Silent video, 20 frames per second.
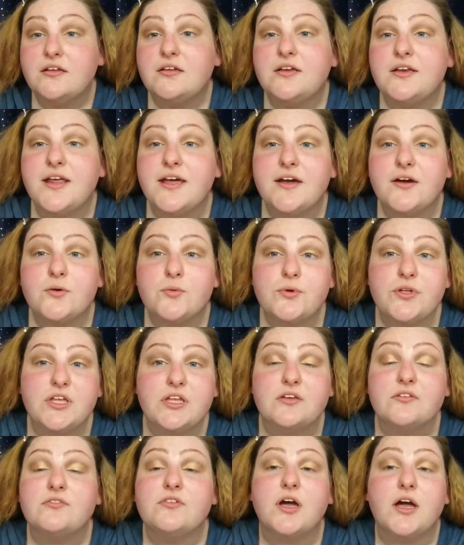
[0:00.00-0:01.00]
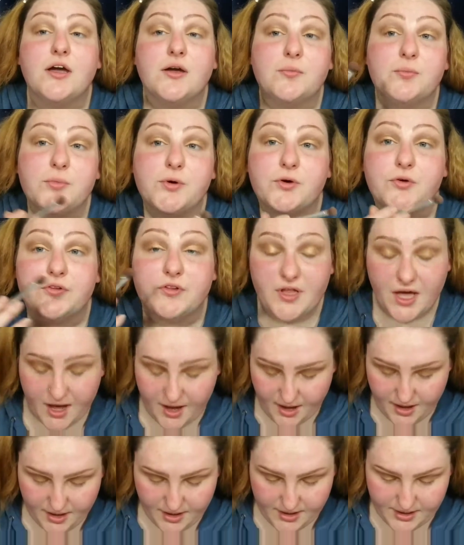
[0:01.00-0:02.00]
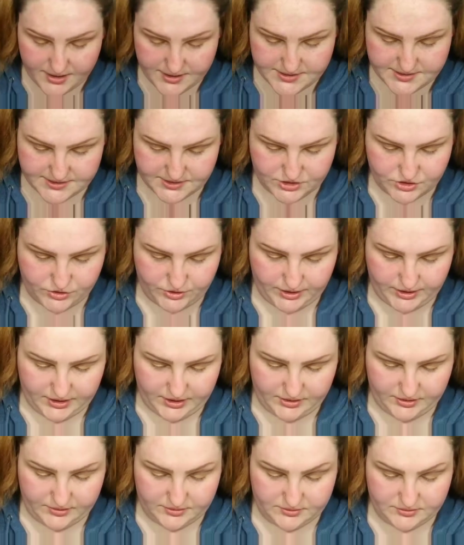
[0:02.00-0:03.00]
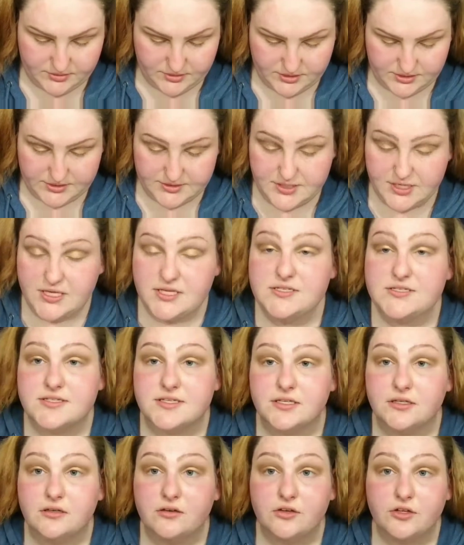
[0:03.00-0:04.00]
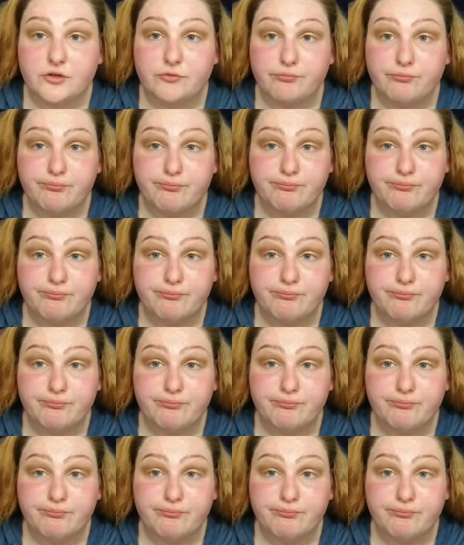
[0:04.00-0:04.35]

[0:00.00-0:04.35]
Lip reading: now we have got both eyes looking decent.